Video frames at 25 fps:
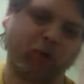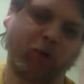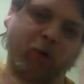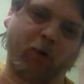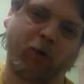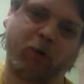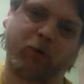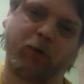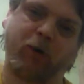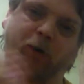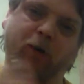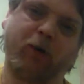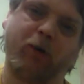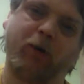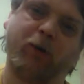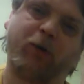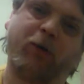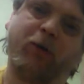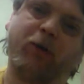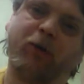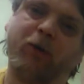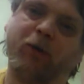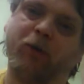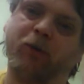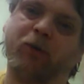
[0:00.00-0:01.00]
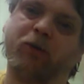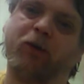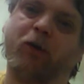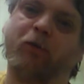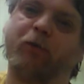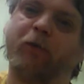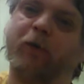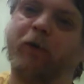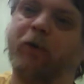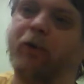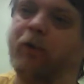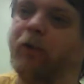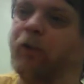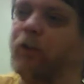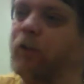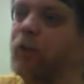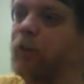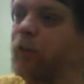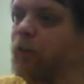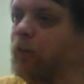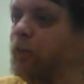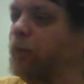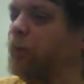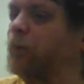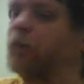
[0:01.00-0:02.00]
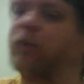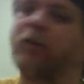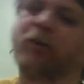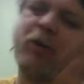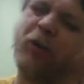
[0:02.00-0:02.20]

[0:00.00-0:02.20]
or a lover, you